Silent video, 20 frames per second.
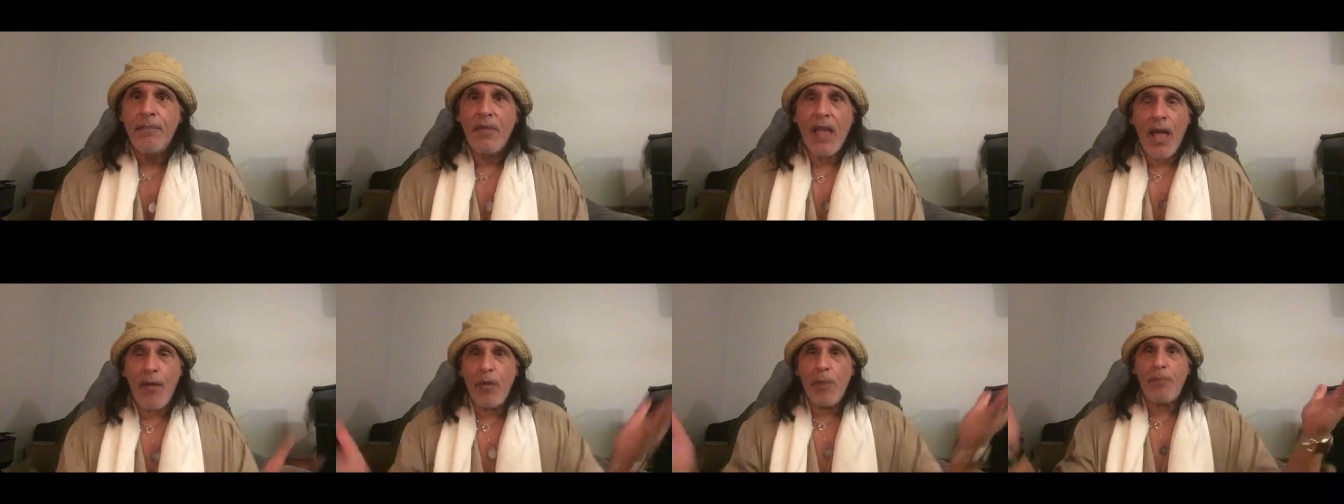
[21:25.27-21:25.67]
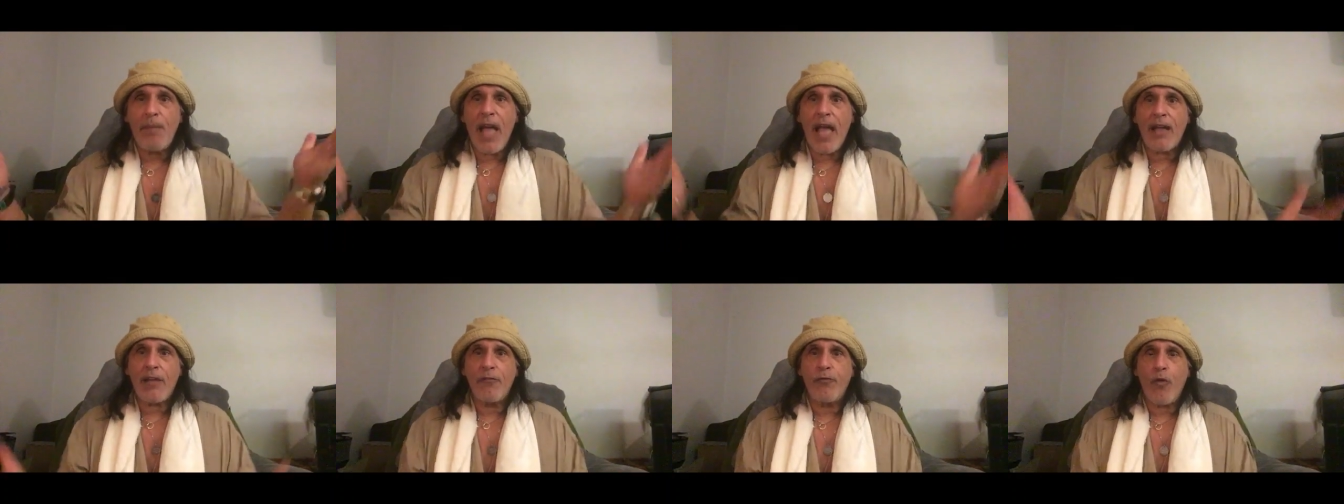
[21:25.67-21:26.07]
I went
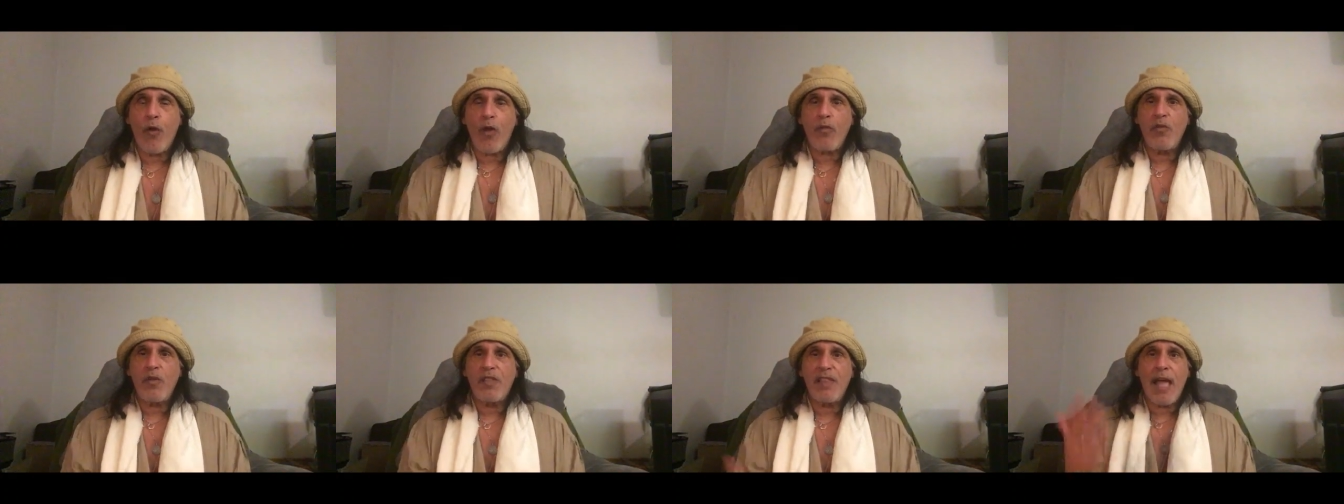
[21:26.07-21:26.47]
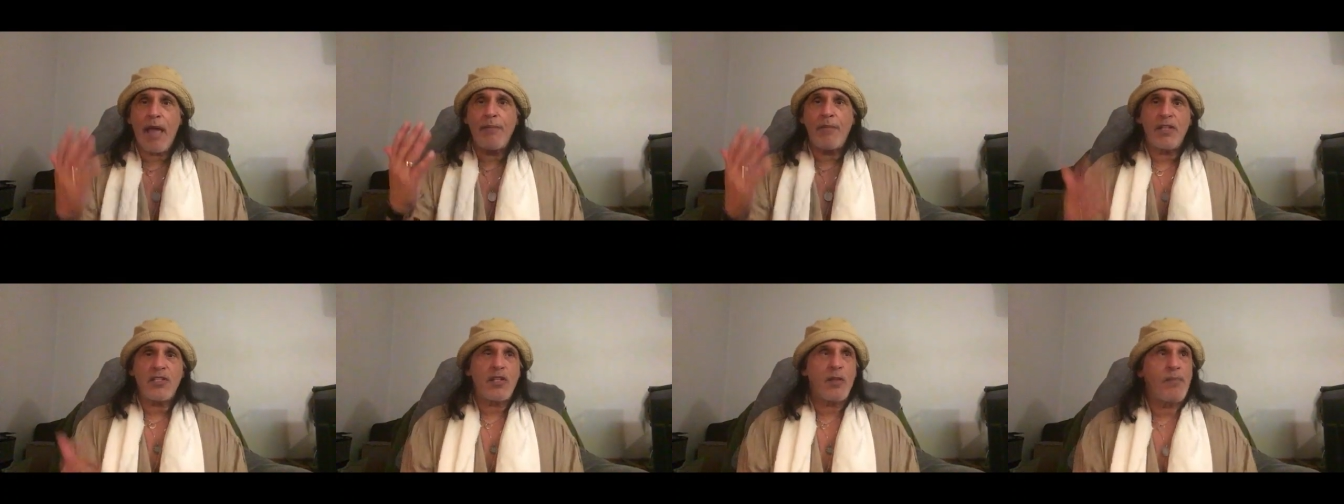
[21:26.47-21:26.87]
back and forth with
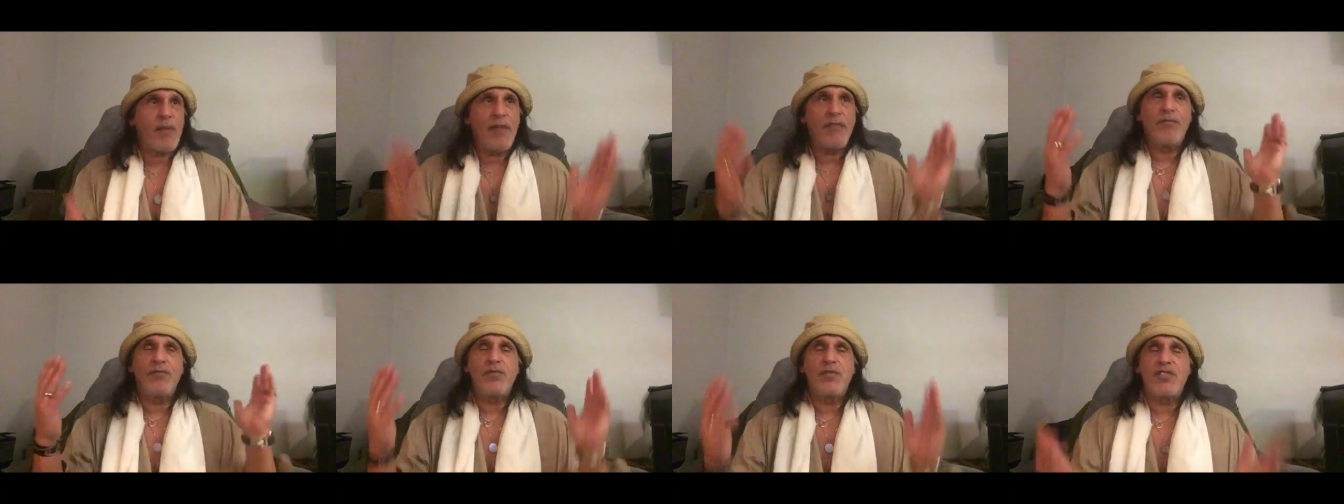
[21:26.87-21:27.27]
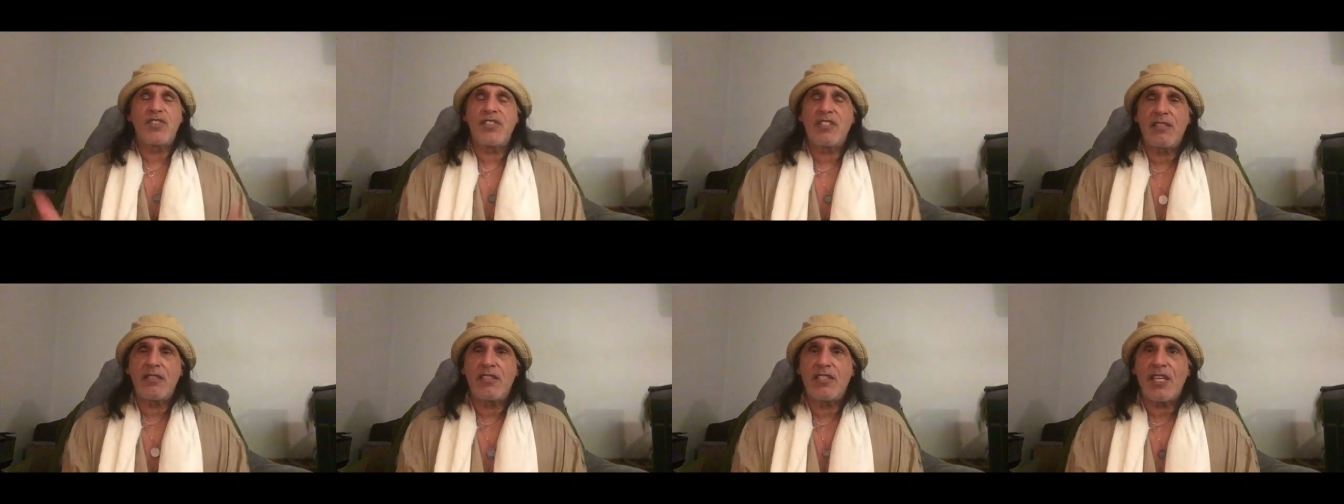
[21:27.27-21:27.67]
that must have been
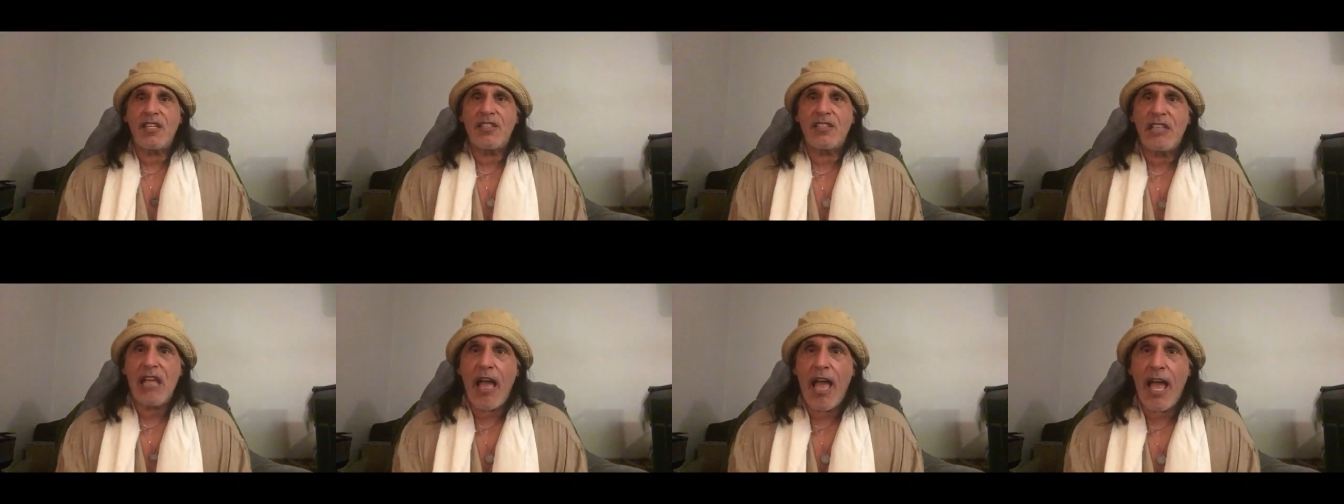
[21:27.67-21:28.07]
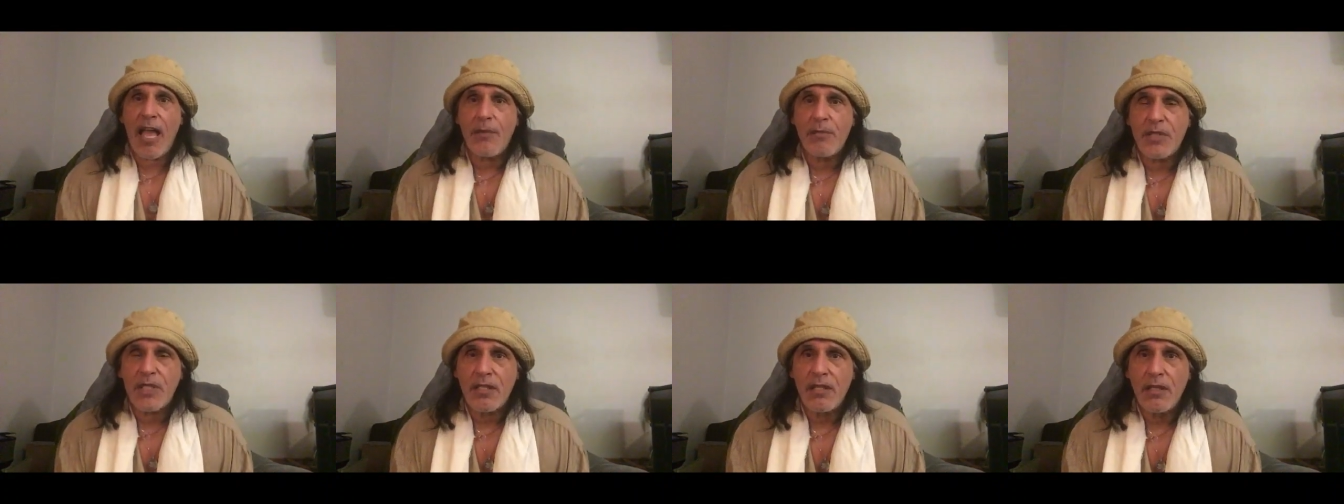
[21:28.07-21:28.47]
six
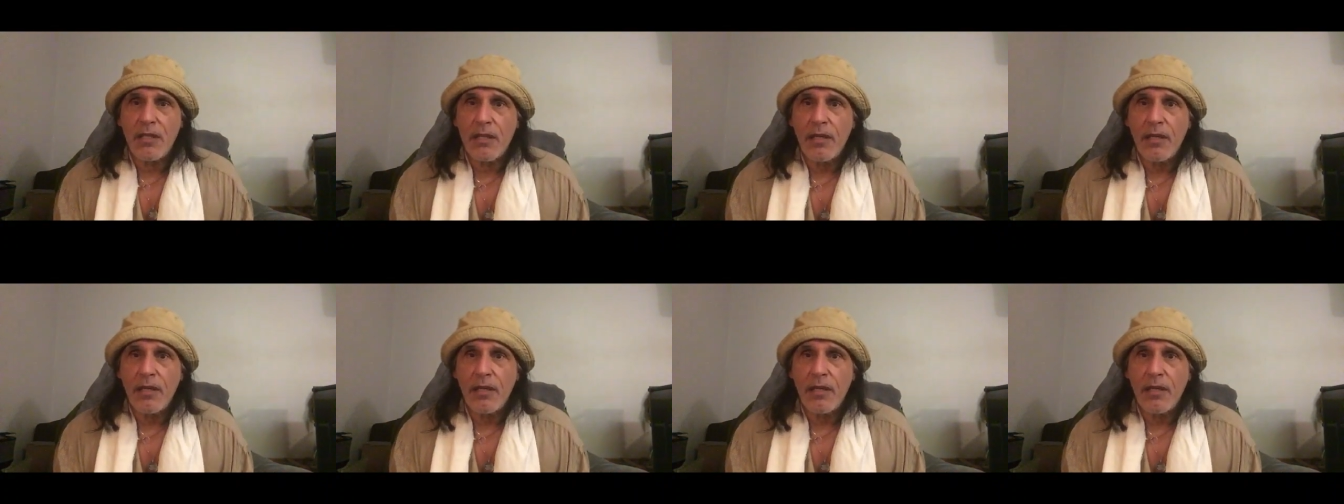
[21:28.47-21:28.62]
times.